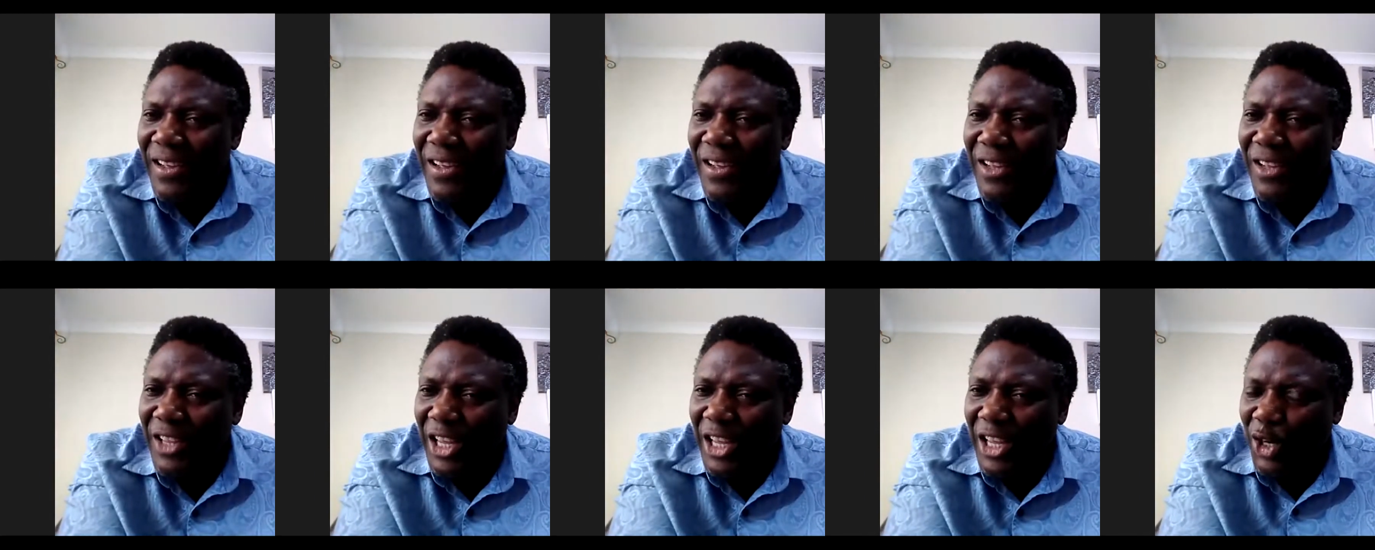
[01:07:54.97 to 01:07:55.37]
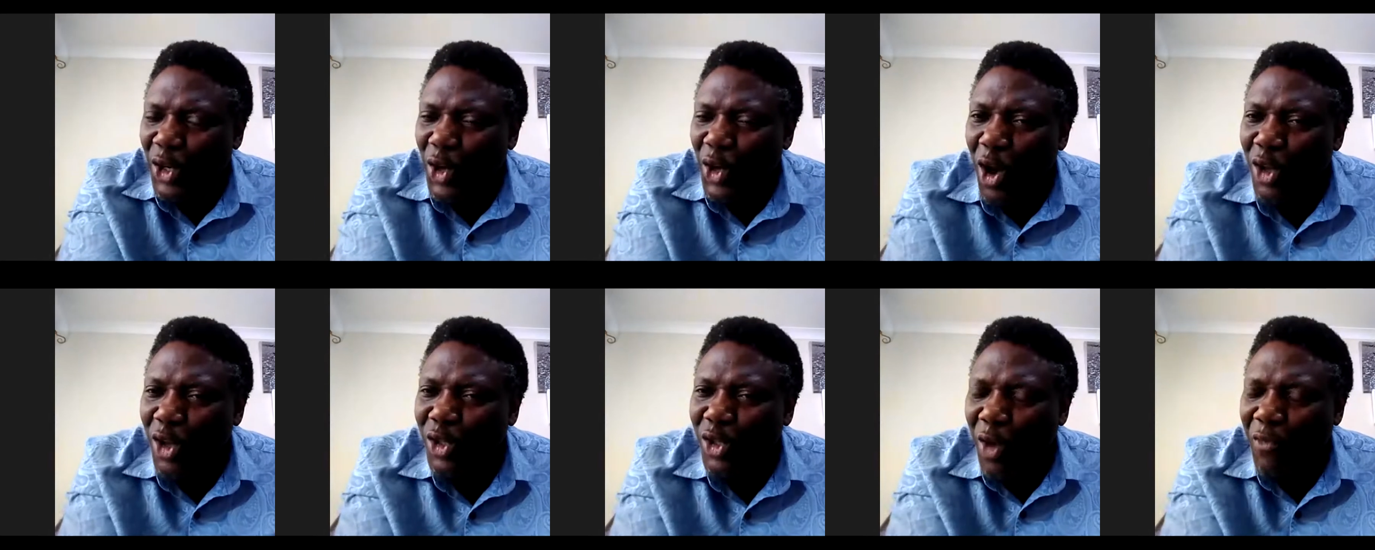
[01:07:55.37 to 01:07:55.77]
the
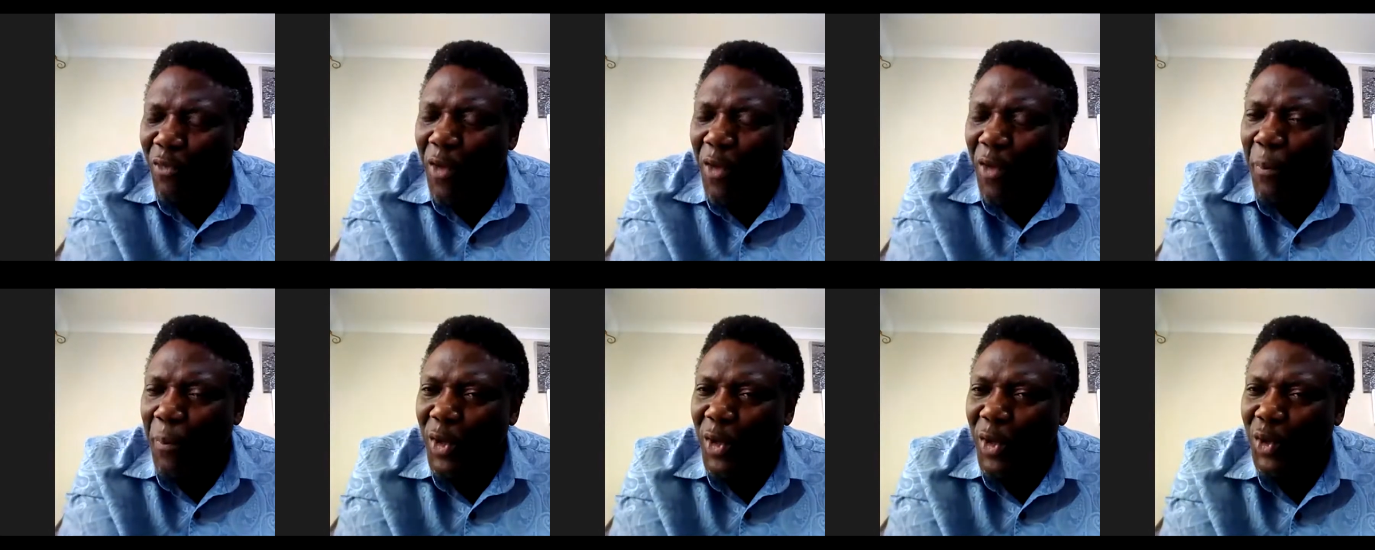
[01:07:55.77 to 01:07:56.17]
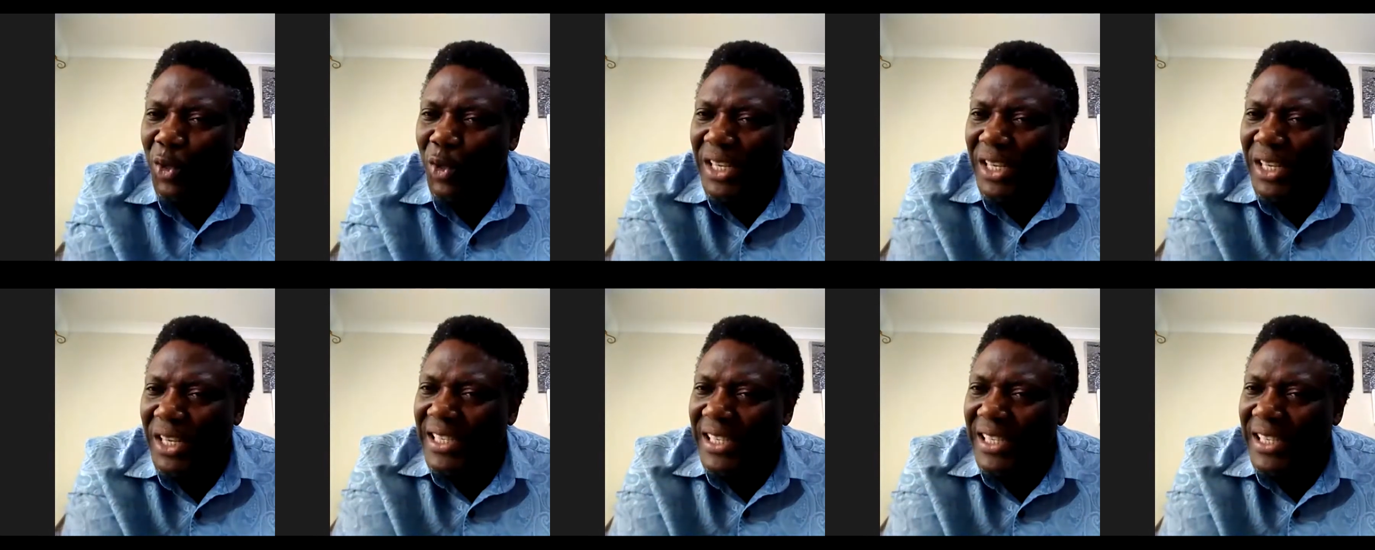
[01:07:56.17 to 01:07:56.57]
doors of
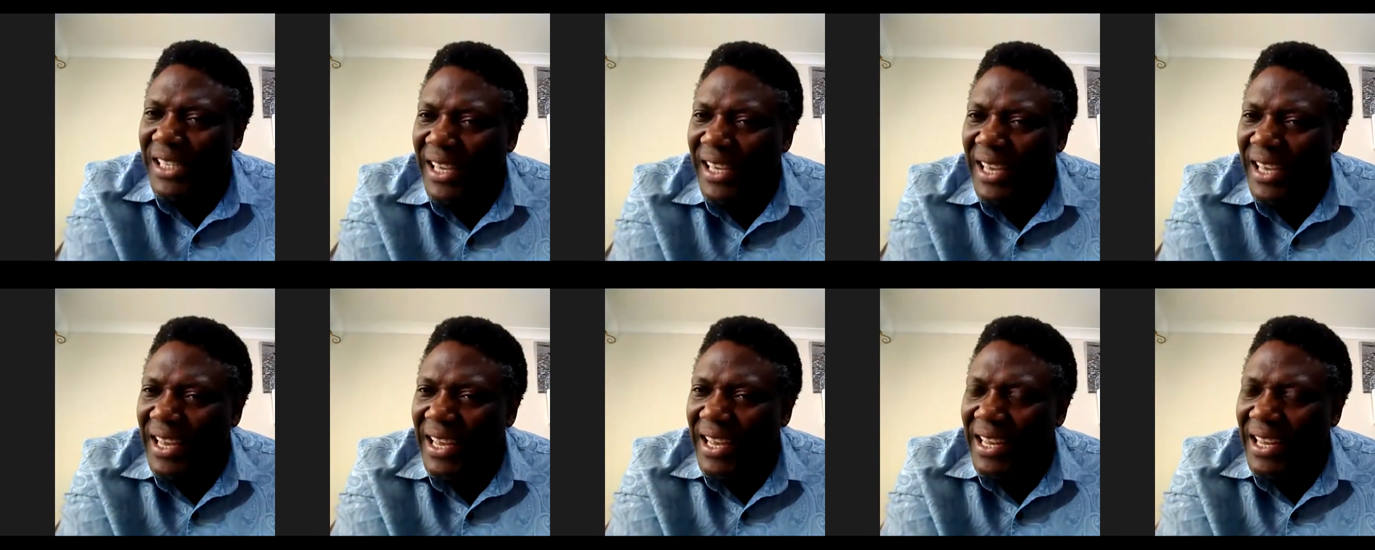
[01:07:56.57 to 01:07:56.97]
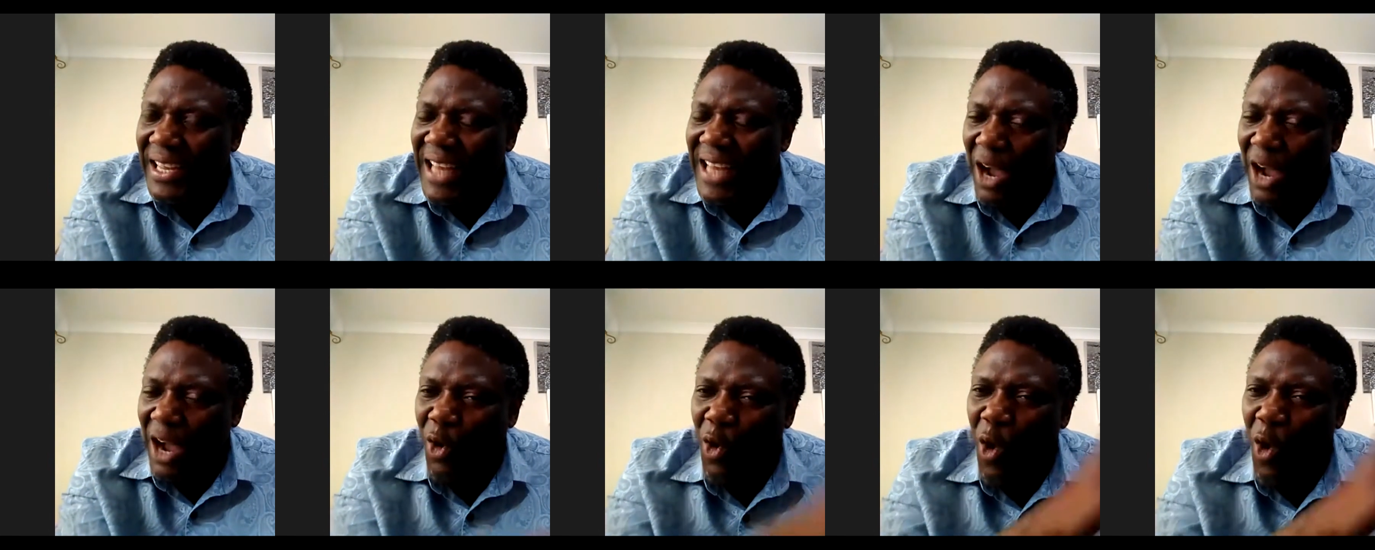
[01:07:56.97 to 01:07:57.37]
opportunity
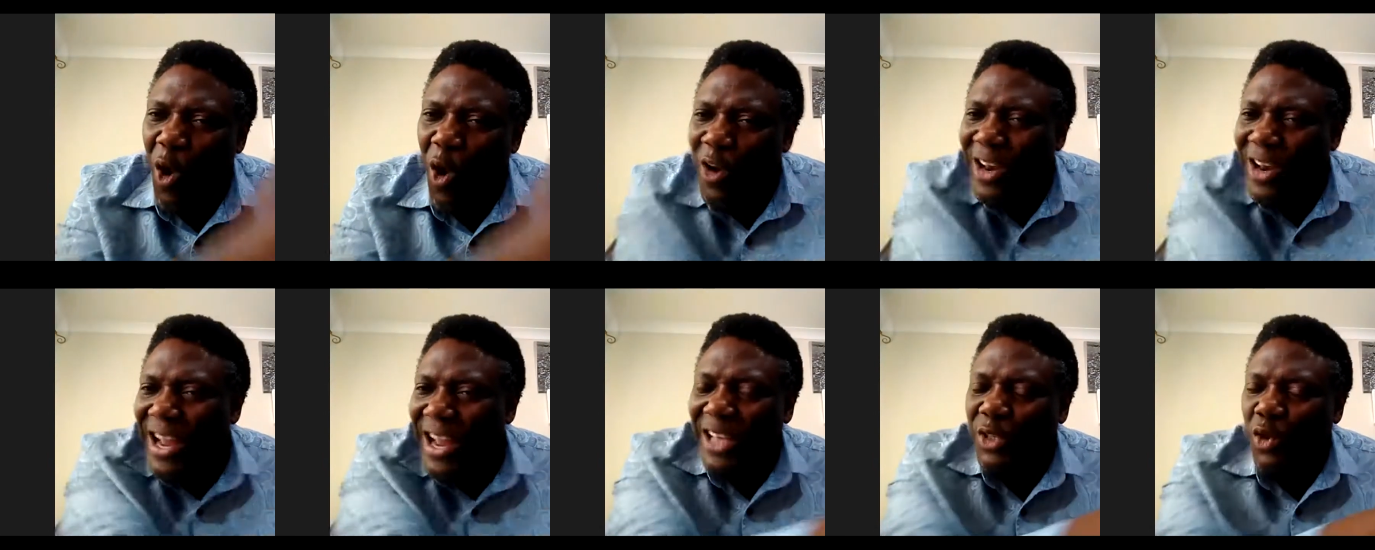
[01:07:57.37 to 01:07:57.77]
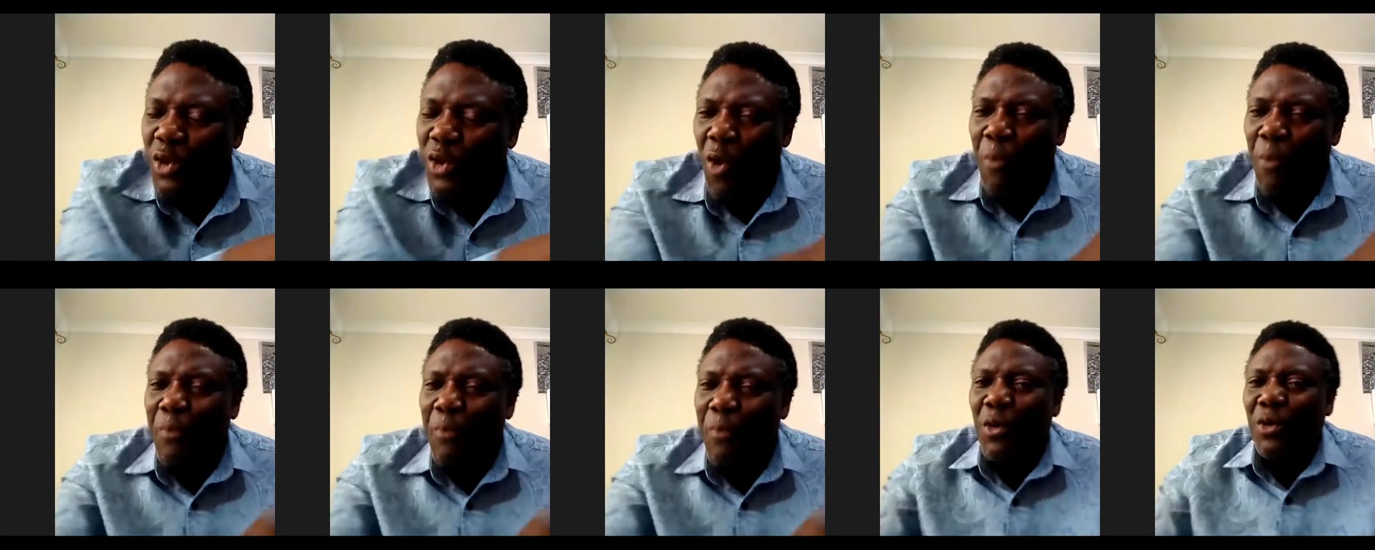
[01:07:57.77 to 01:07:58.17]
that God has
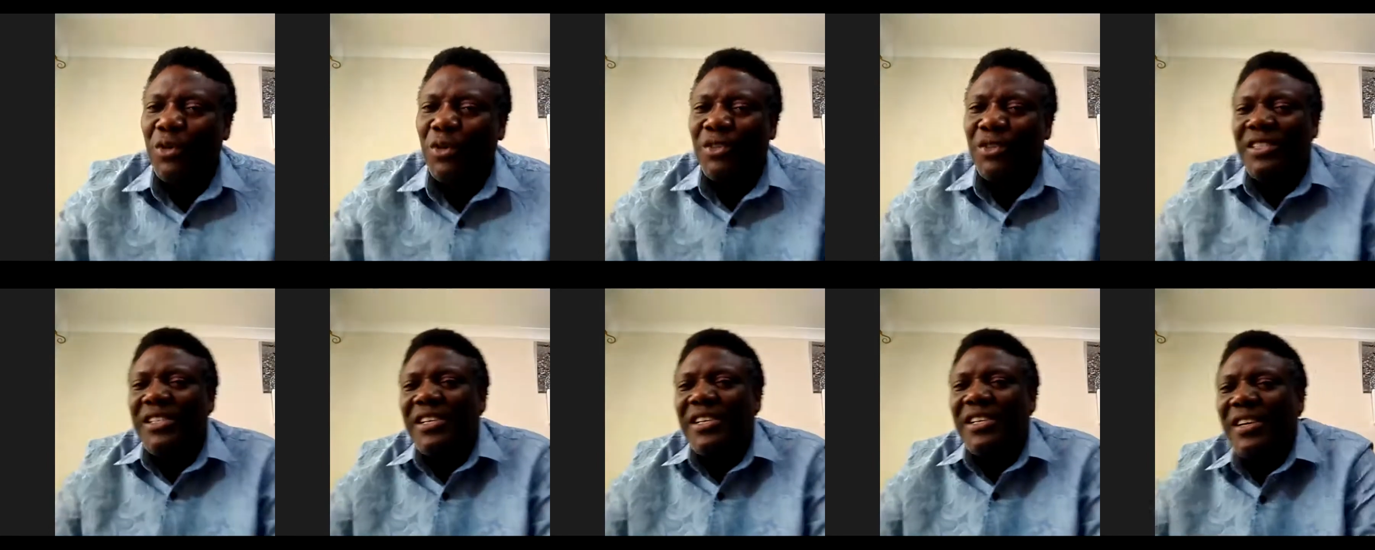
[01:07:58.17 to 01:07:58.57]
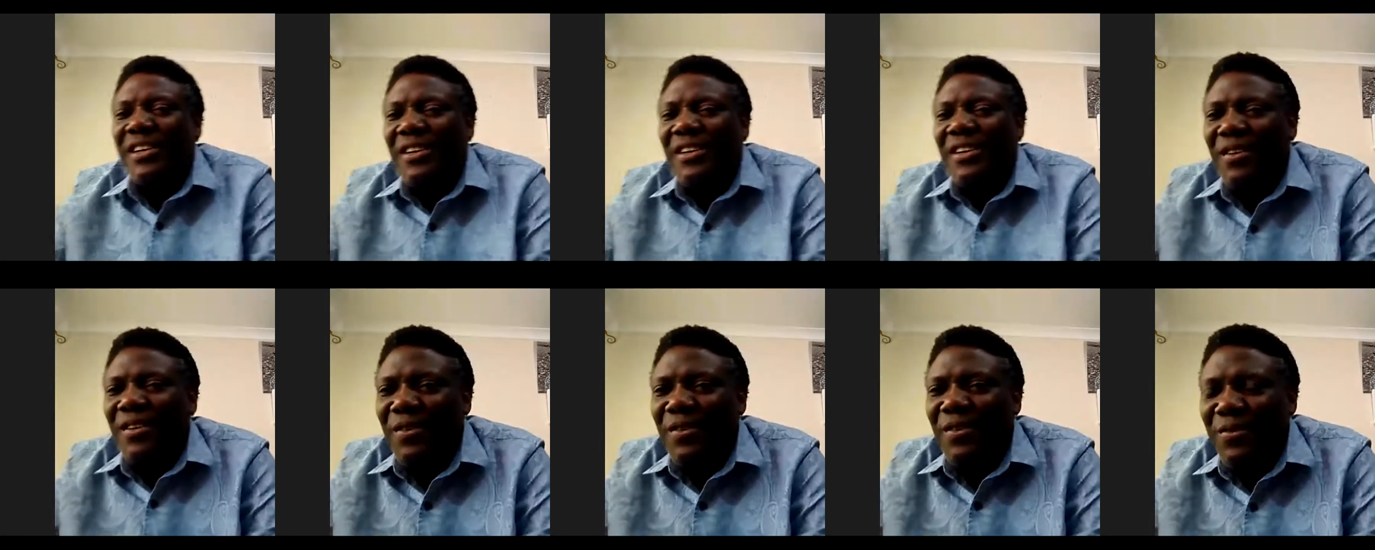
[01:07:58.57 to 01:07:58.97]
opened
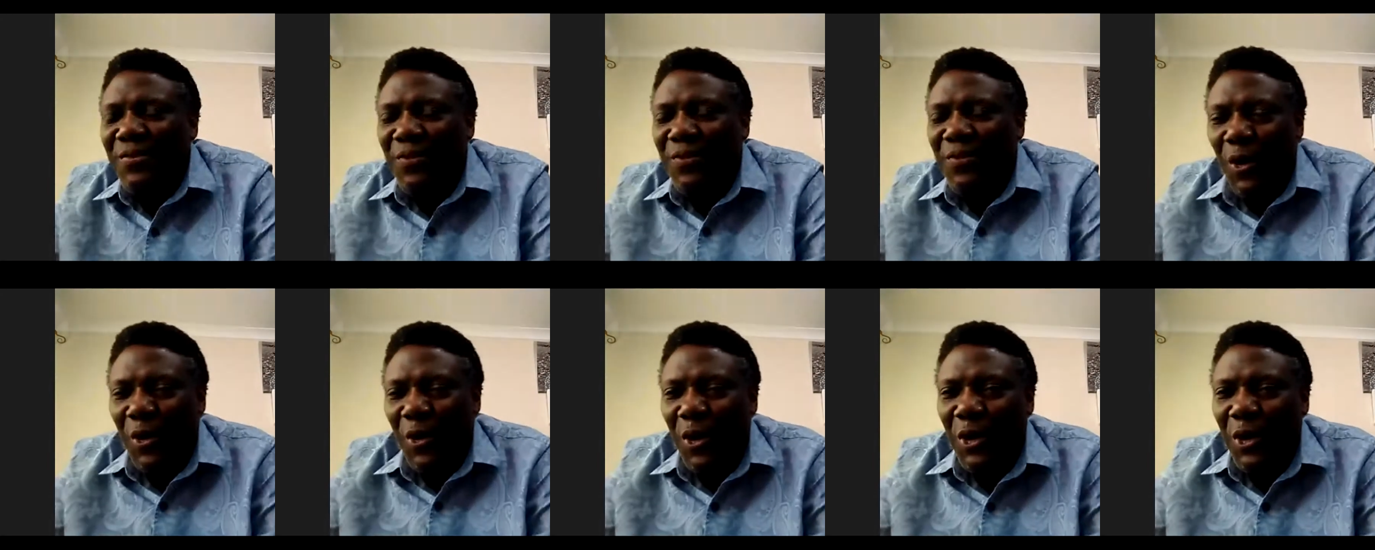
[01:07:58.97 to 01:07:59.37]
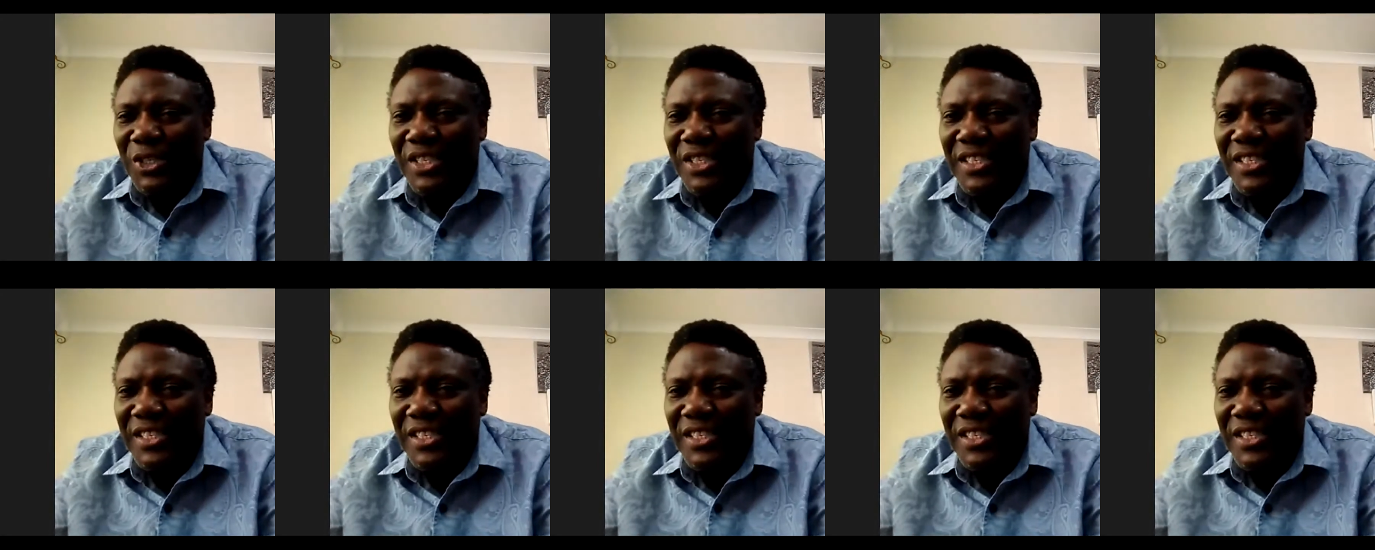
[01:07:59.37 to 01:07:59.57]
for us.